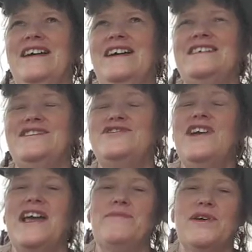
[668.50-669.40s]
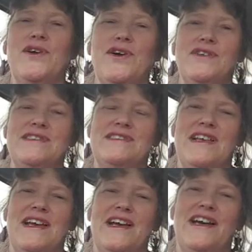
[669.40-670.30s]
It's a shame, because
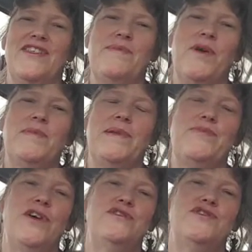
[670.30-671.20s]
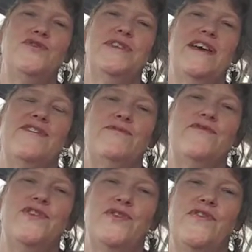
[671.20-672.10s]
they probably won't do another
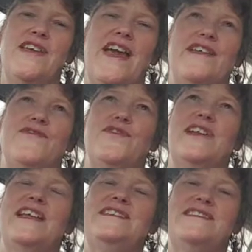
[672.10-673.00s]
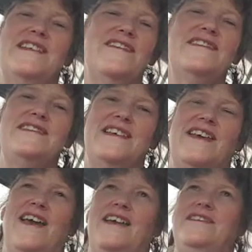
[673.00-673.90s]
review of the Act for at least another
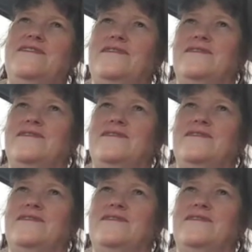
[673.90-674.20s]
decade.